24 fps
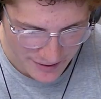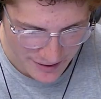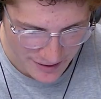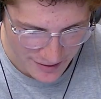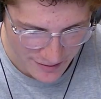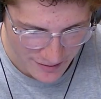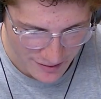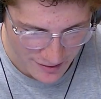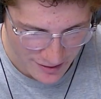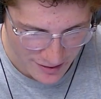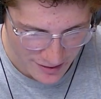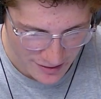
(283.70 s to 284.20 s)

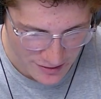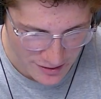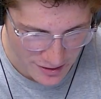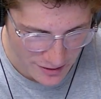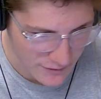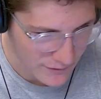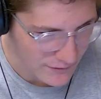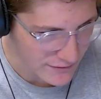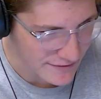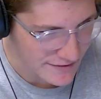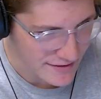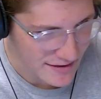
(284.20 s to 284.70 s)
about
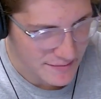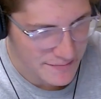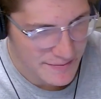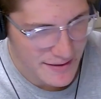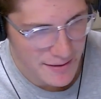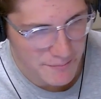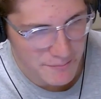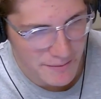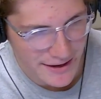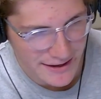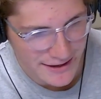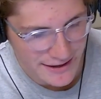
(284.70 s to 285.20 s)
another team
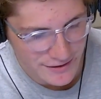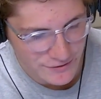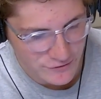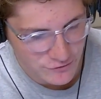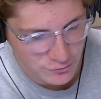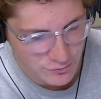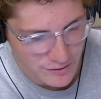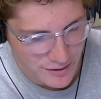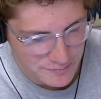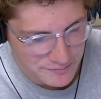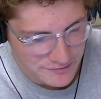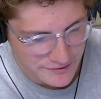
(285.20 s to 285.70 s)
that might get
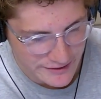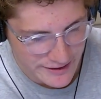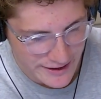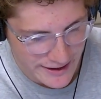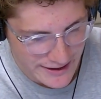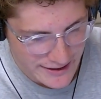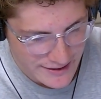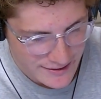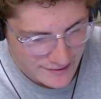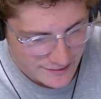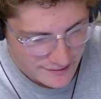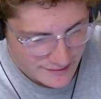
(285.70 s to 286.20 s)
swept
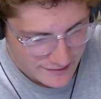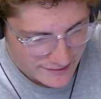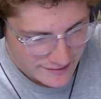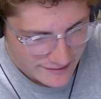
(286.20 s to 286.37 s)
tonight.